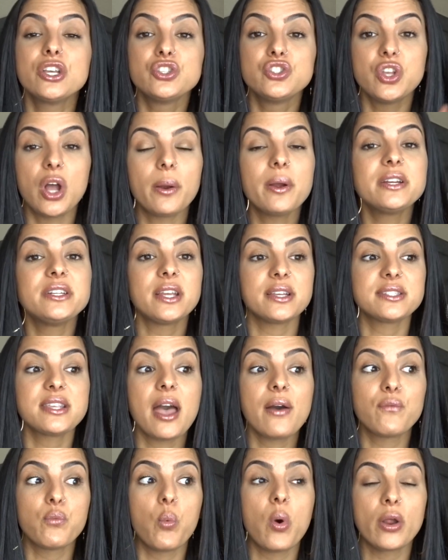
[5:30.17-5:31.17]
Zara does
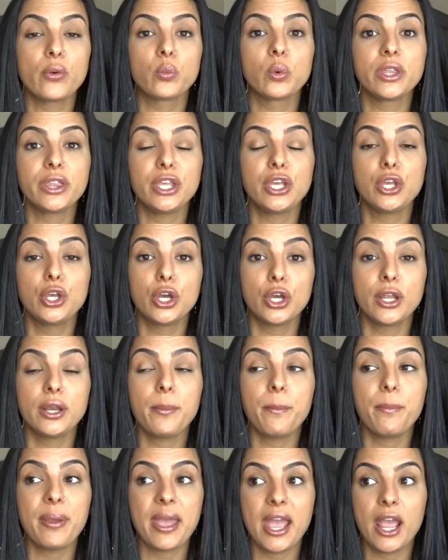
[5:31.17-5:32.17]
have one really
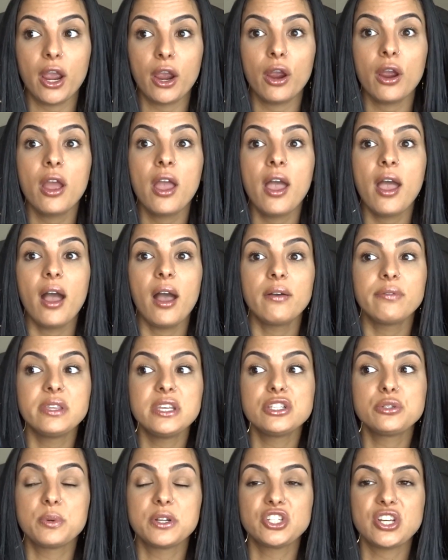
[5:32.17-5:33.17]
good pair of
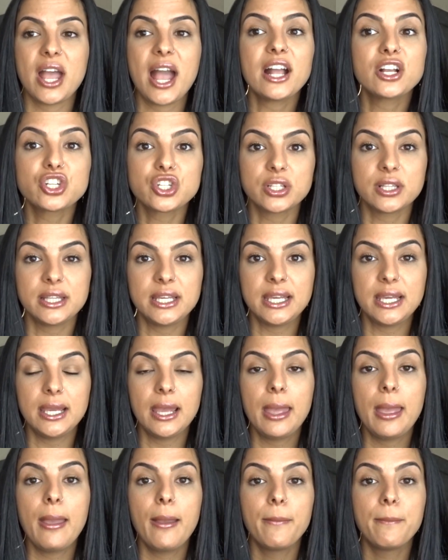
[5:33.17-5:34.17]
these, which
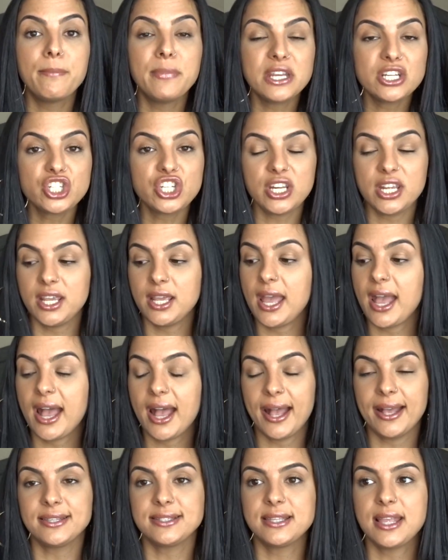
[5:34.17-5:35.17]
actually Mishi
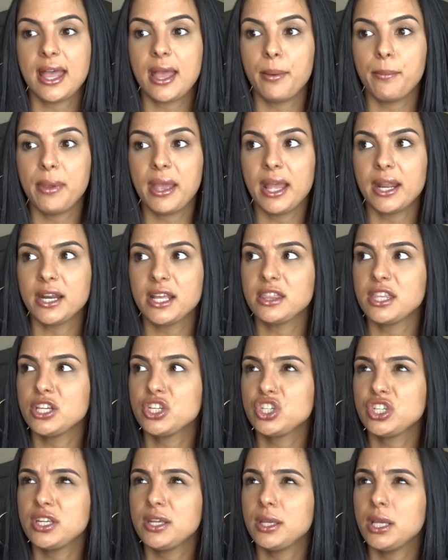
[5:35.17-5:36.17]
has them, and I
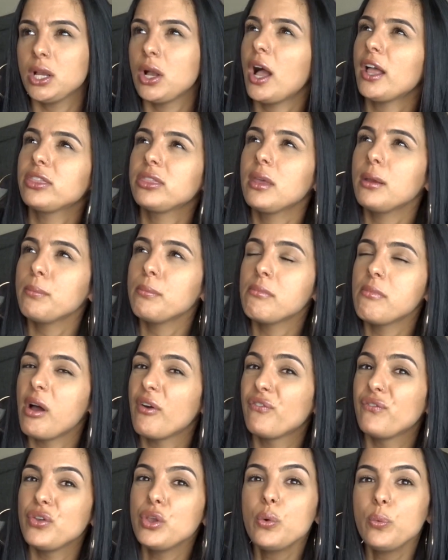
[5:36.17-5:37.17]
think she got them
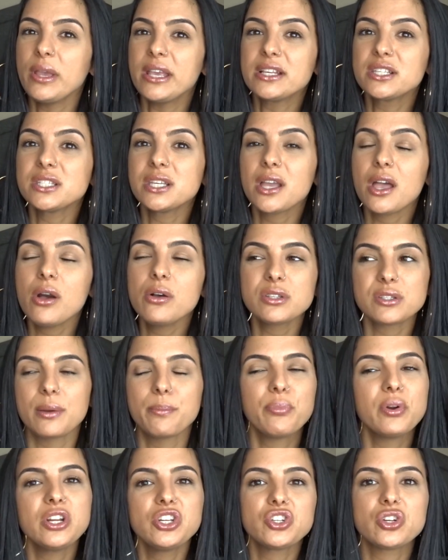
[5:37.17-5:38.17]
a few weeks ago, so
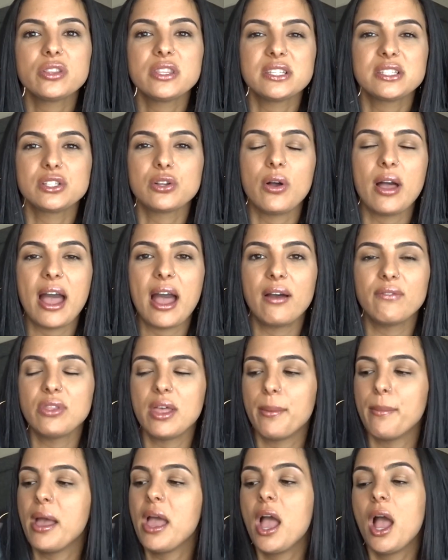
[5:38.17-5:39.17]
I'm pretty sure they still have
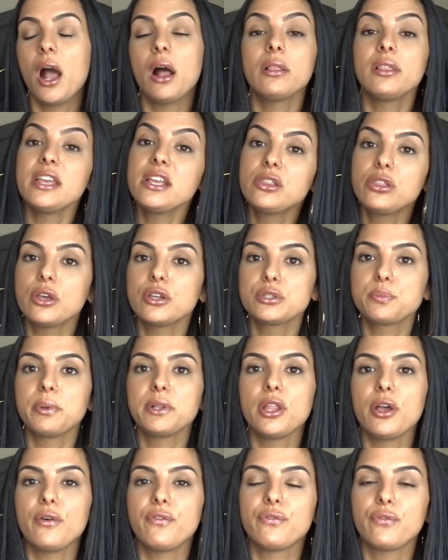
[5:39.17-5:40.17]
them. I'll link those
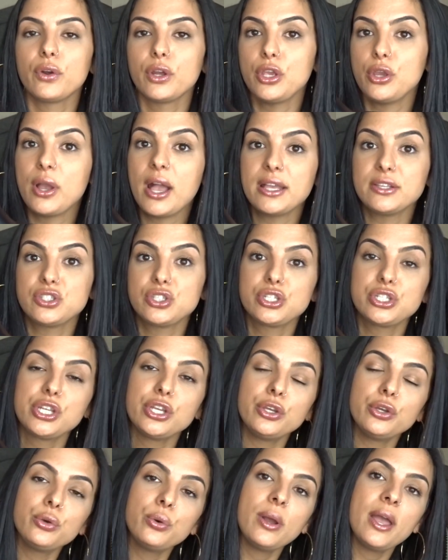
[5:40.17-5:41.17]
below for you guys
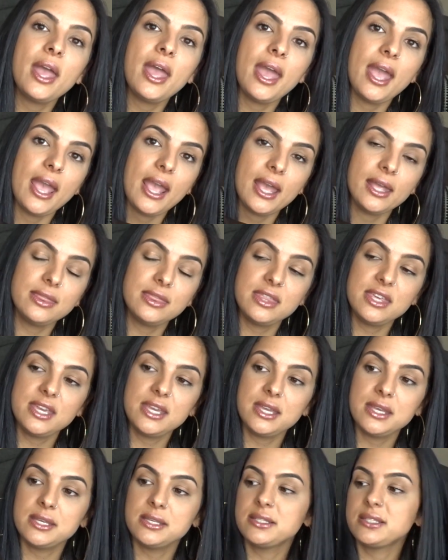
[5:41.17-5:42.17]
too, and
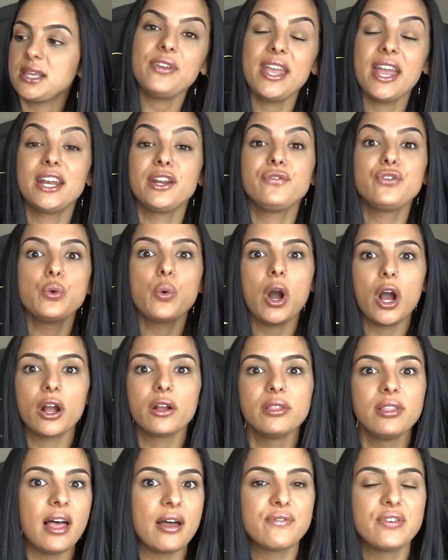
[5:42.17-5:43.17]
these. And if you
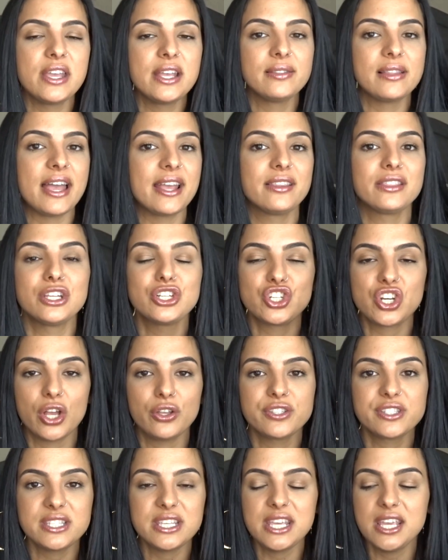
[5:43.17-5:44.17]
are loving like the
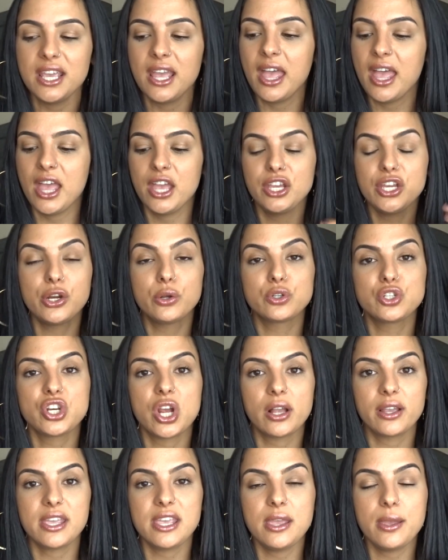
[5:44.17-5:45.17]
Chelsea, you know,
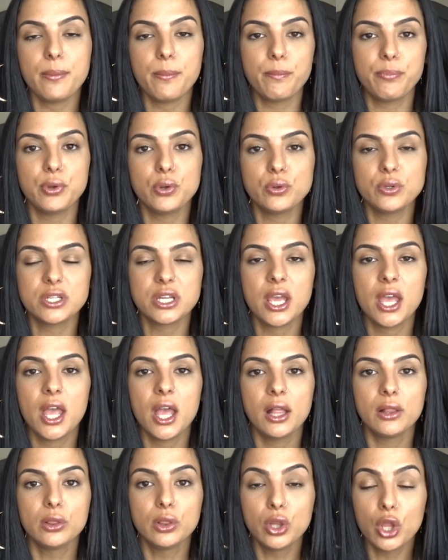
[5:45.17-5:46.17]
chunky boot
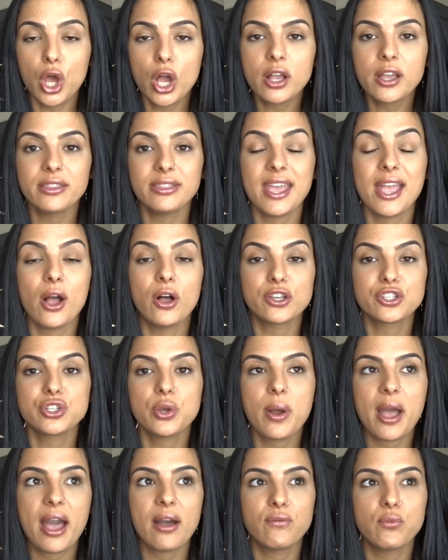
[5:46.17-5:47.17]
look, they
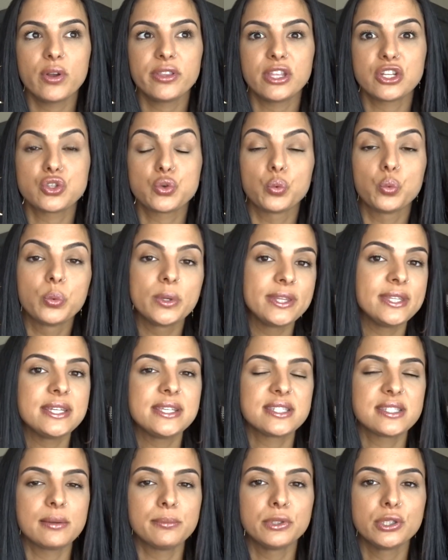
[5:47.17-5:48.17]
also have one that's really
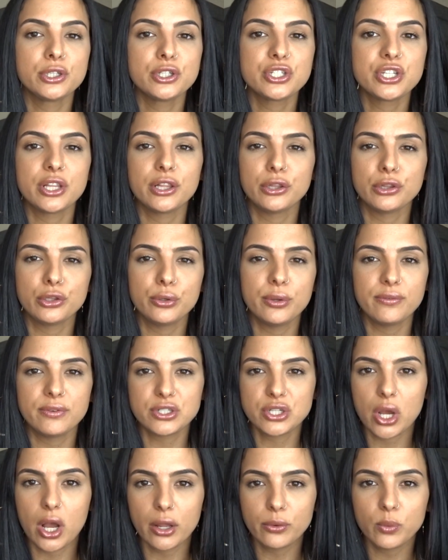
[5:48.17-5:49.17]
similar to the Louis
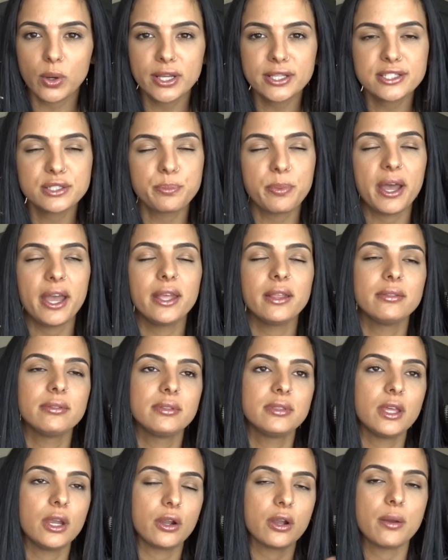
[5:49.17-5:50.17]
Vuitton ones, but
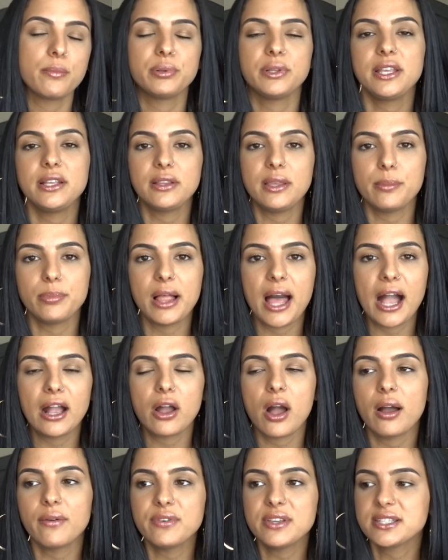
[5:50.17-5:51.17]
they're completely
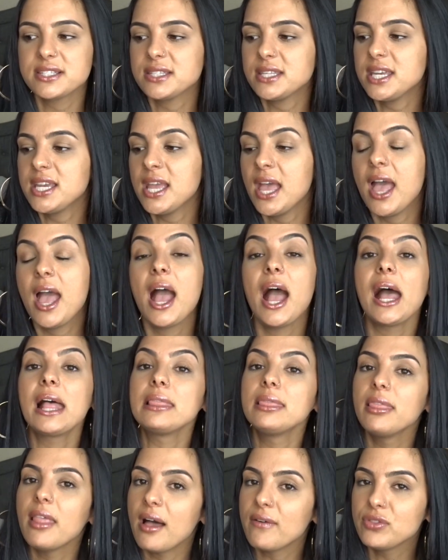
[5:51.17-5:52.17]
black, obviously. I
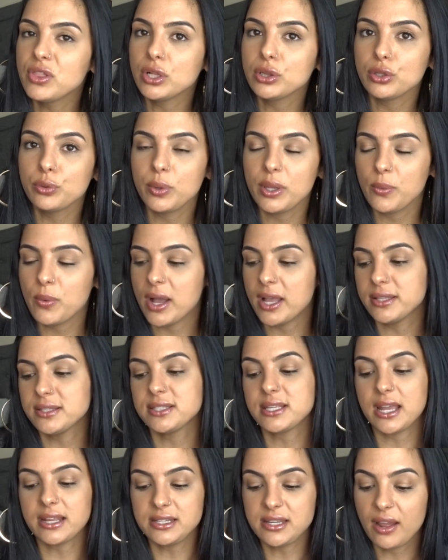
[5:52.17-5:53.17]
love the Louis
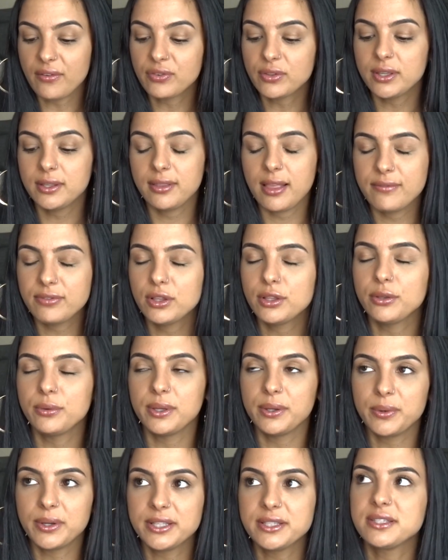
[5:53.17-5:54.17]
ones. I definitely love the
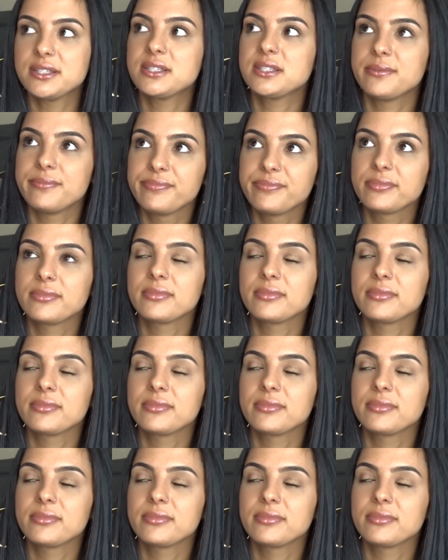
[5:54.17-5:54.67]
Louis ones.